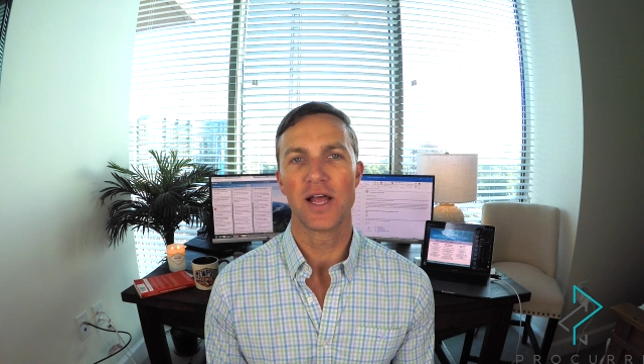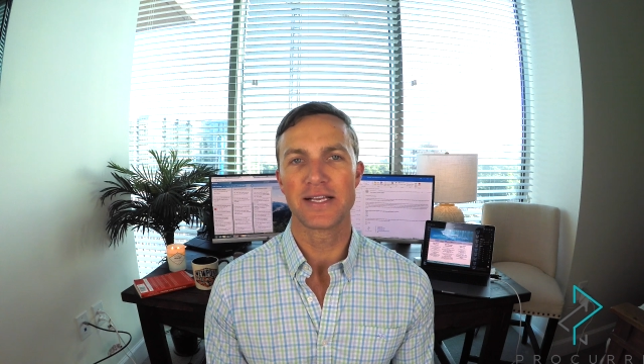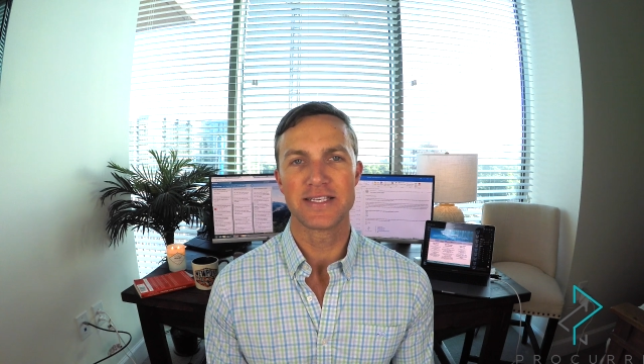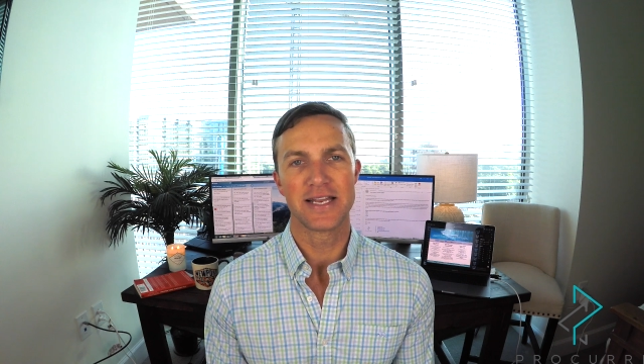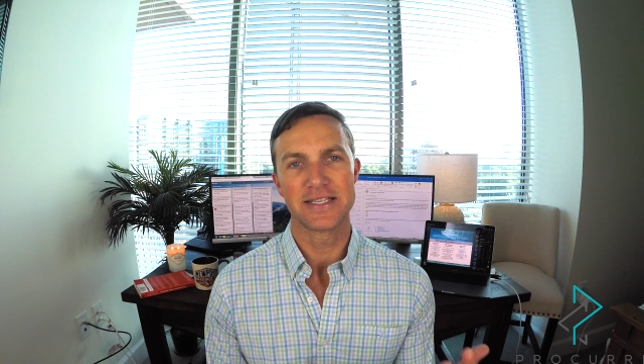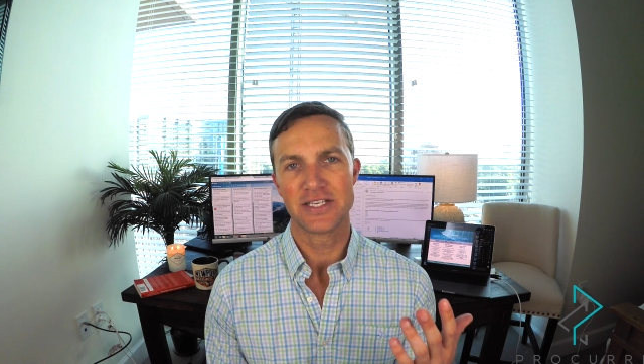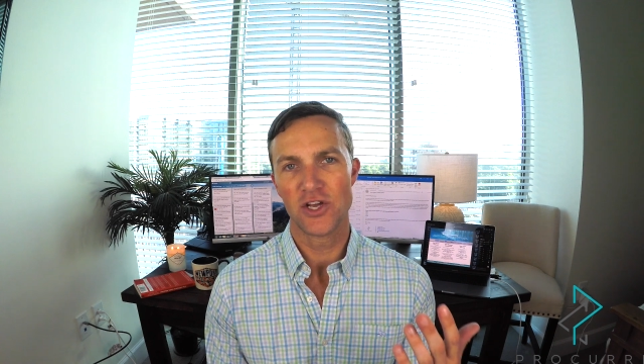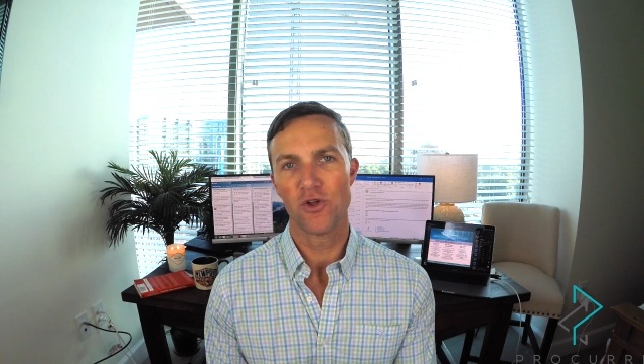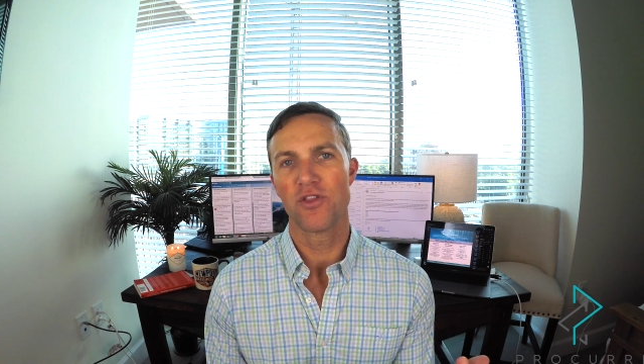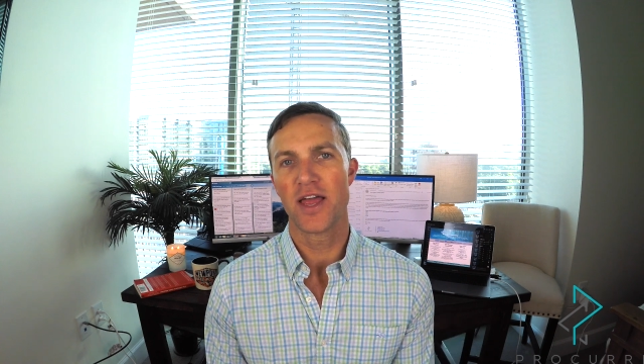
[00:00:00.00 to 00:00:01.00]
like I said,
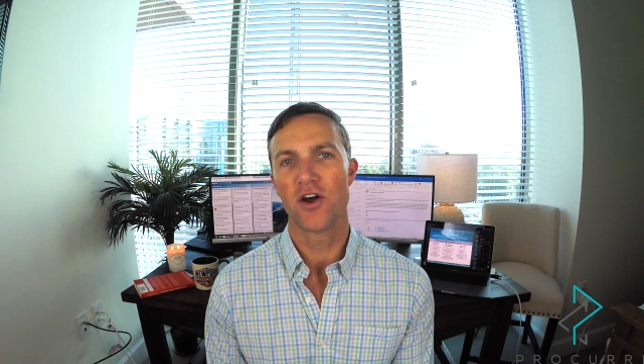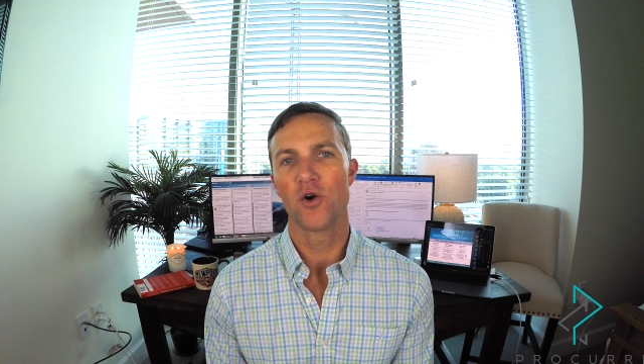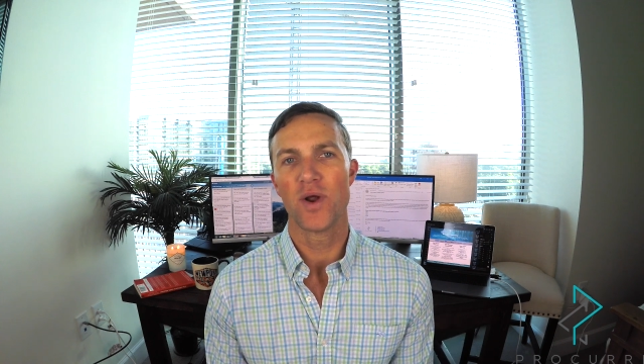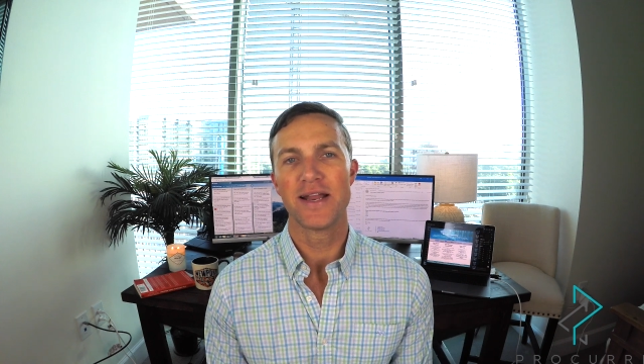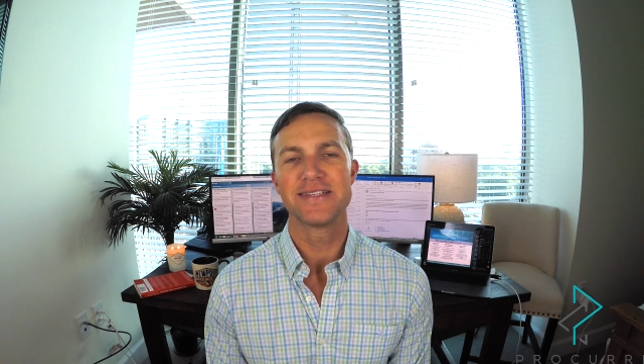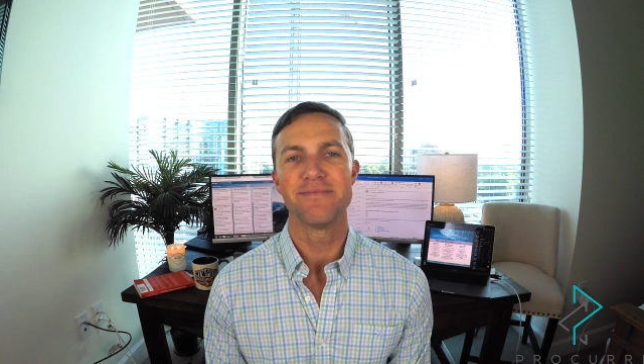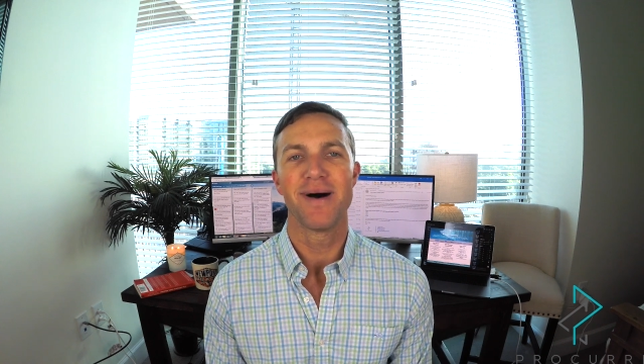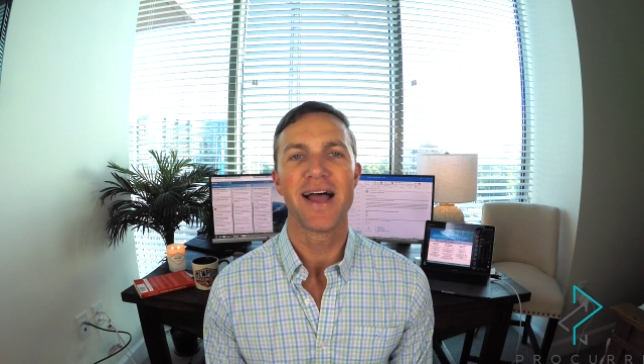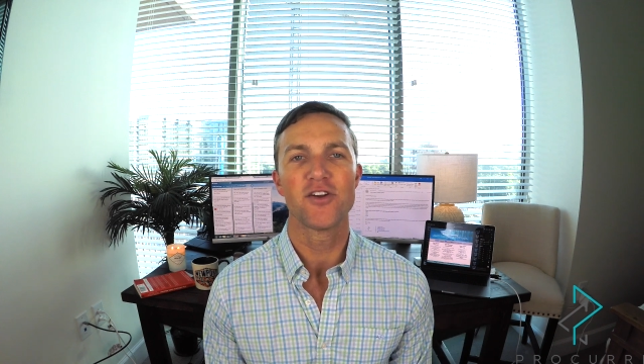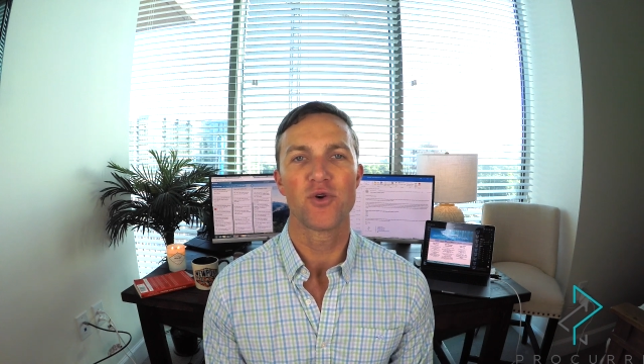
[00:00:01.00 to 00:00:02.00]
until they are ready to
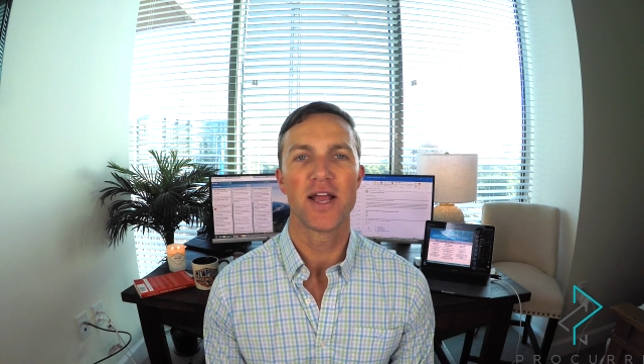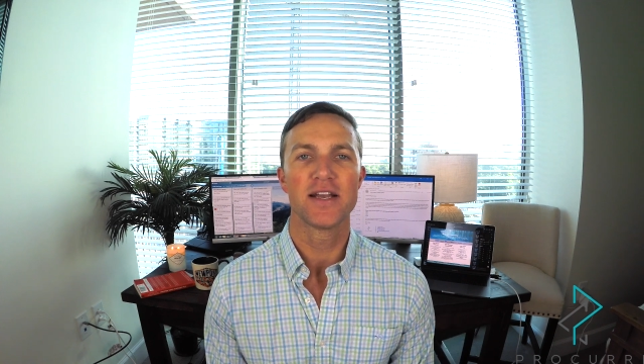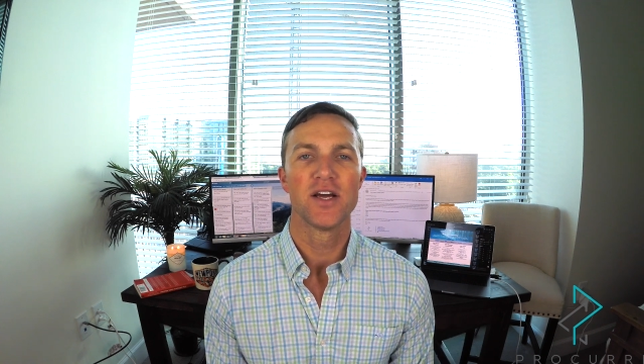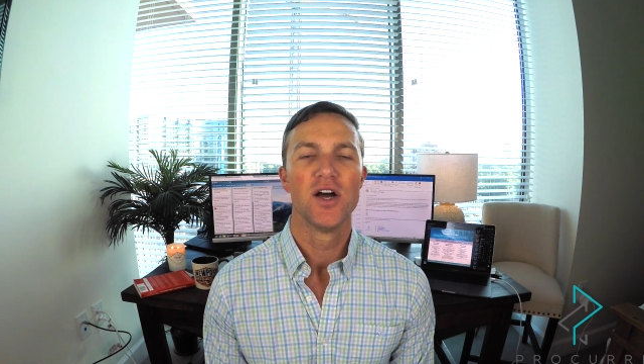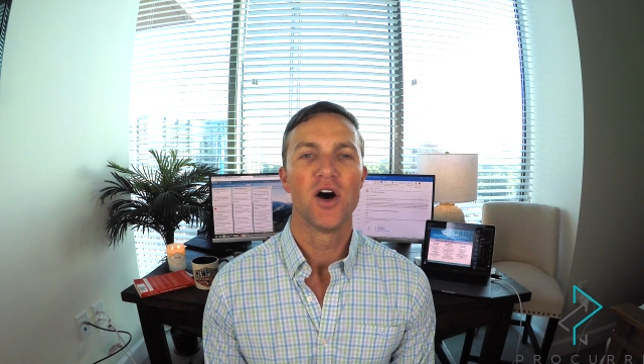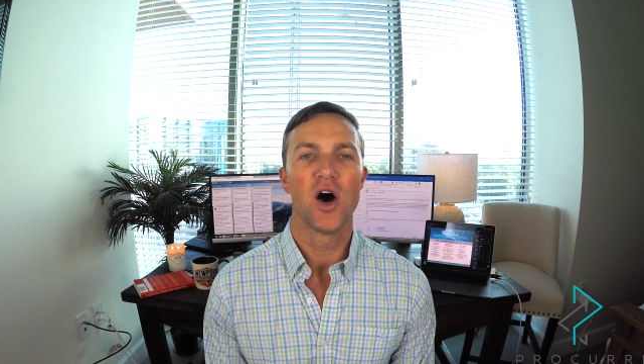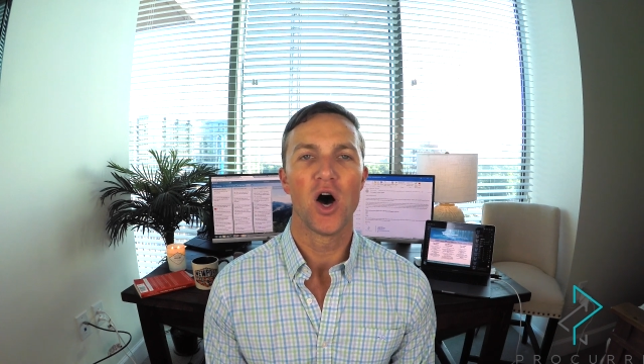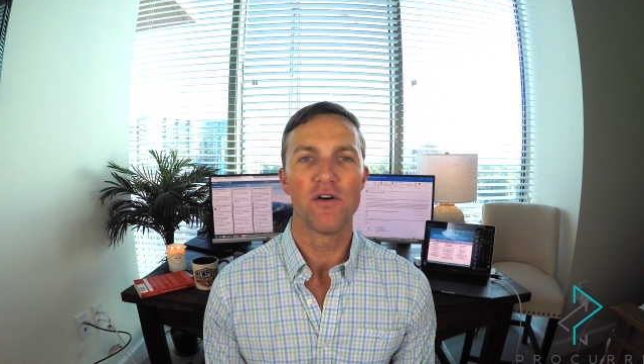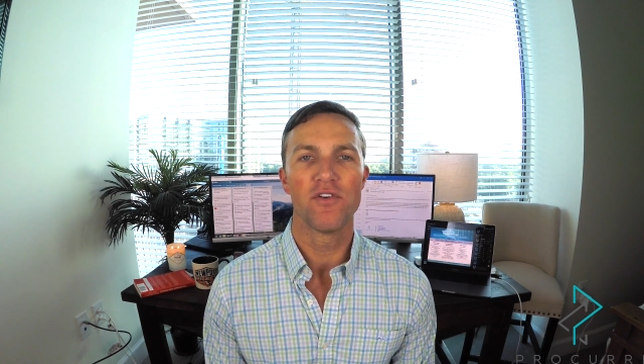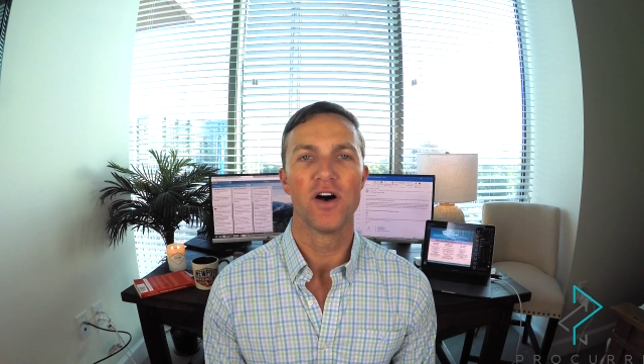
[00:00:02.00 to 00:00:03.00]
migrate
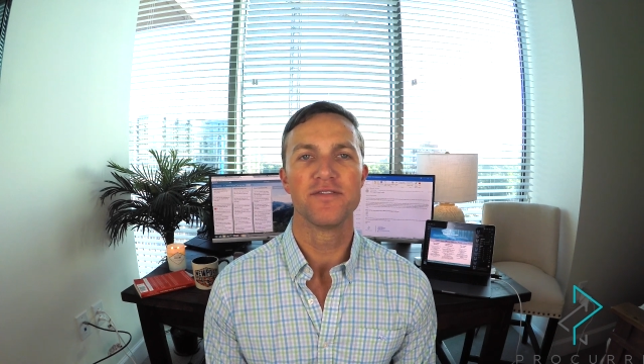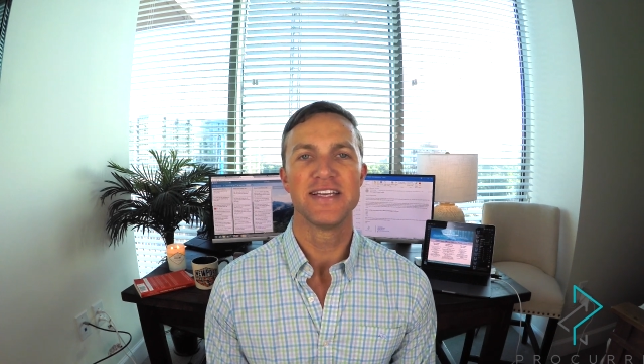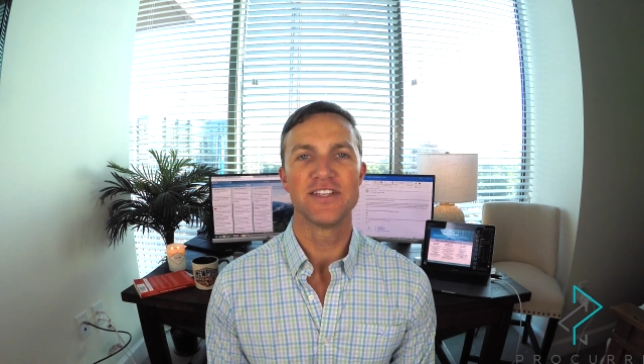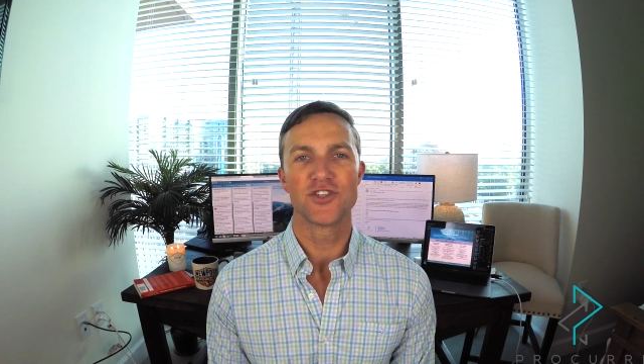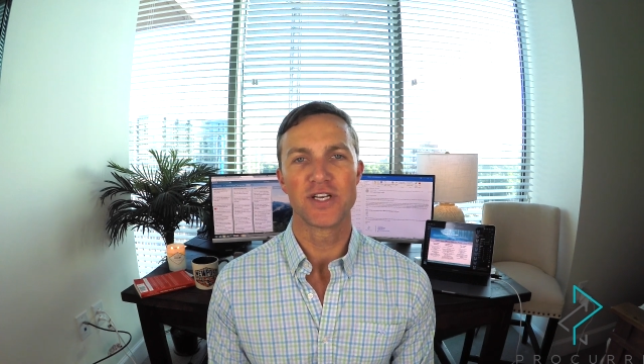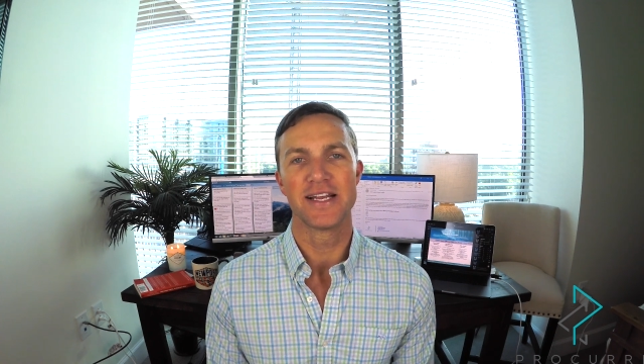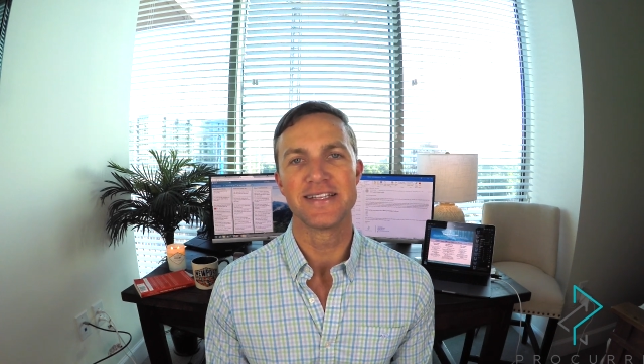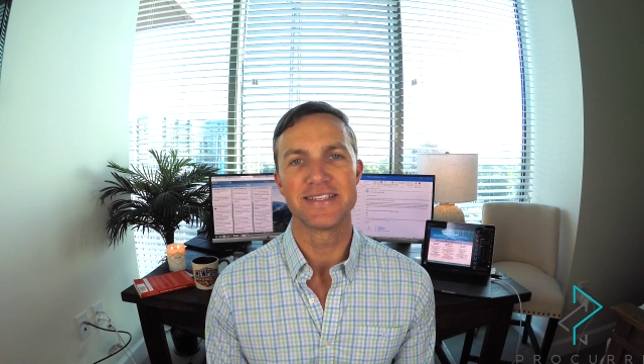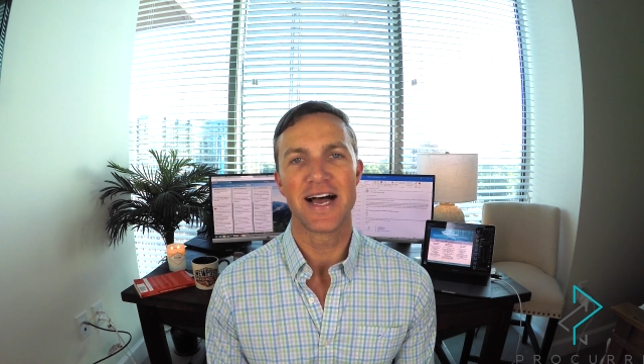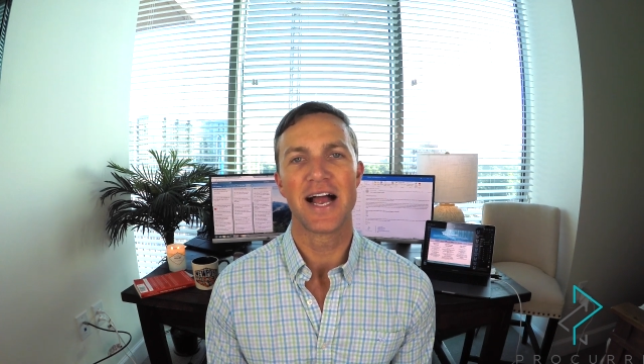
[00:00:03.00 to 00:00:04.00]
off of Tintri
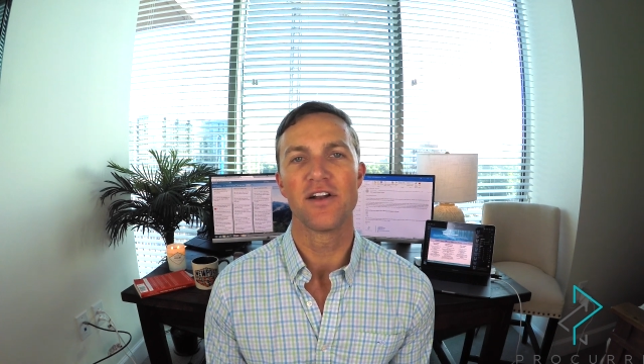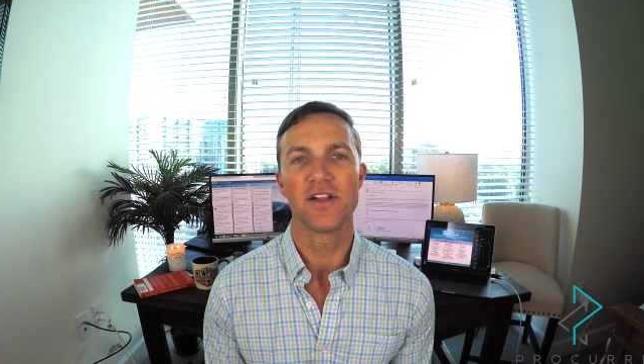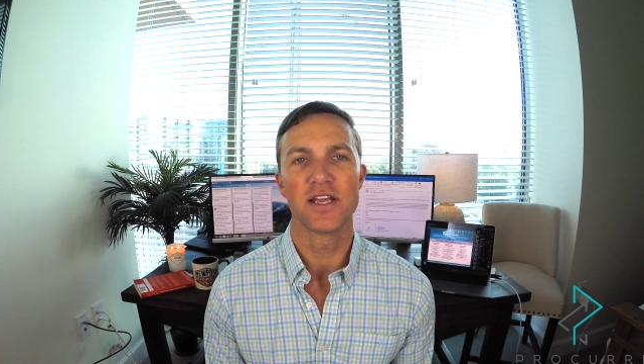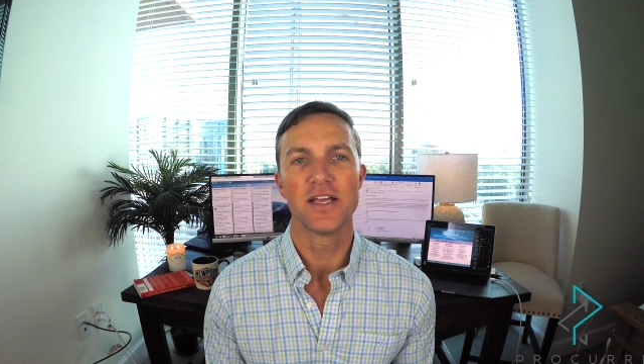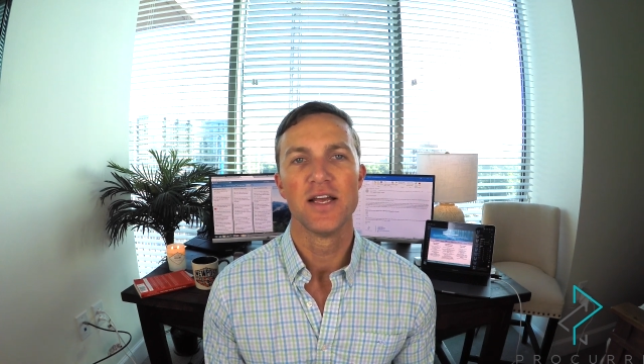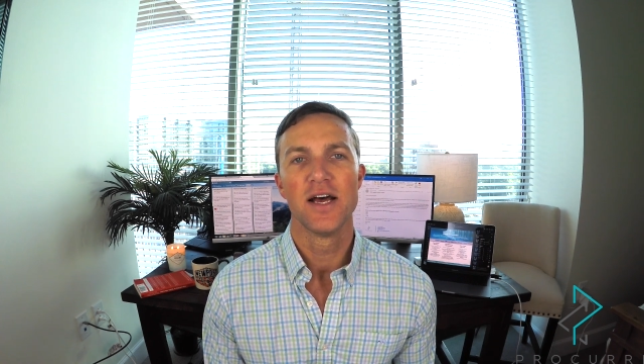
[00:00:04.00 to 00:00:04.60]
entirely,